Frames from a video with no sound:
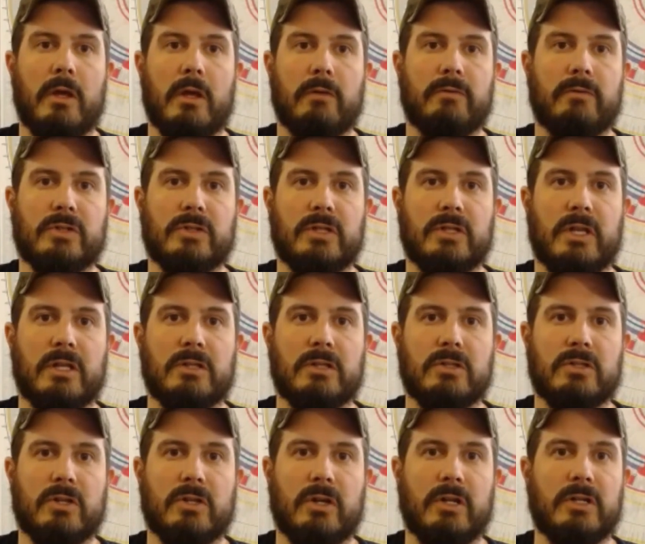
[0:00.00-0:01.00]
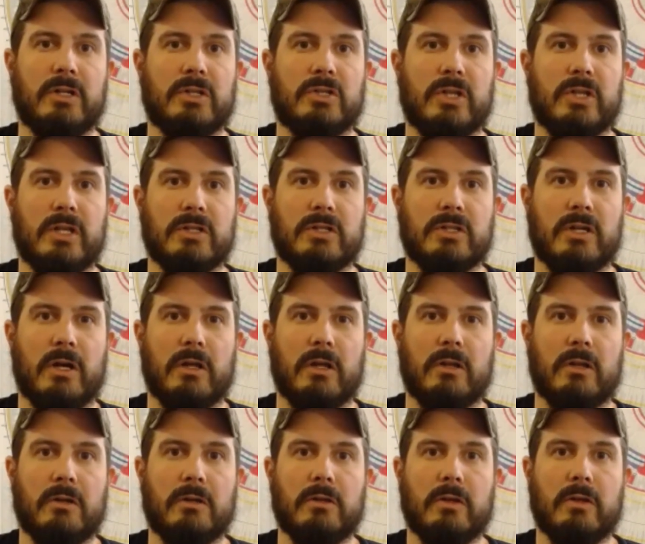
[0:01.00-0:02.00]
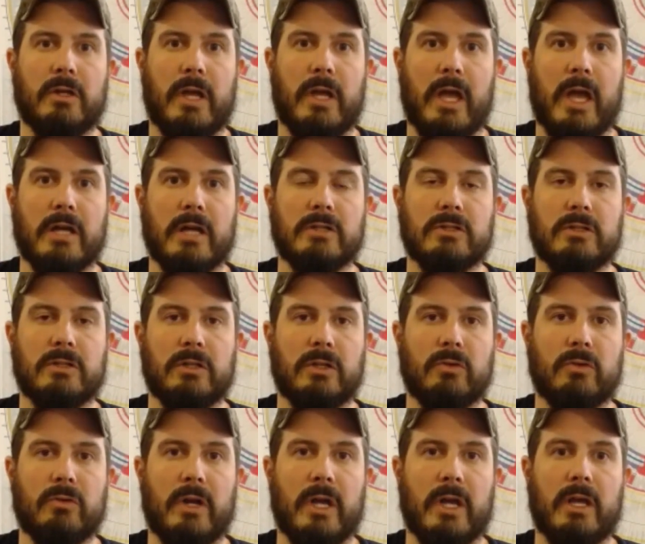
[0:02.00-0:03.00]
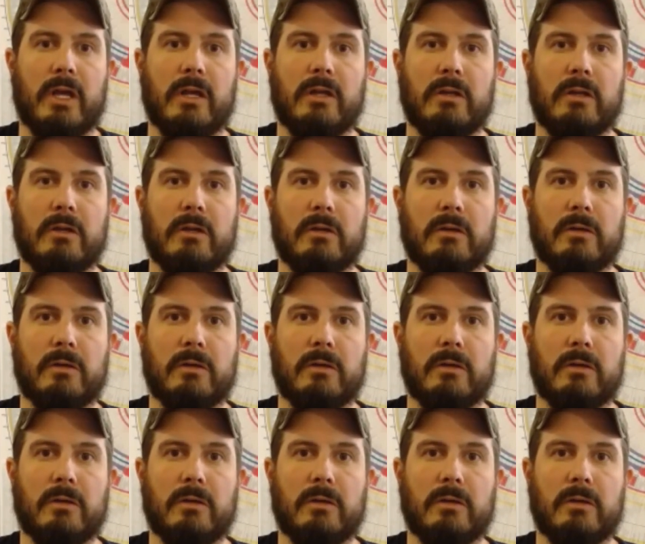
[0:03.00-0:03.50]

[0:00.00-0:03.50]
If their skin is starting to change color, look ashen and gray,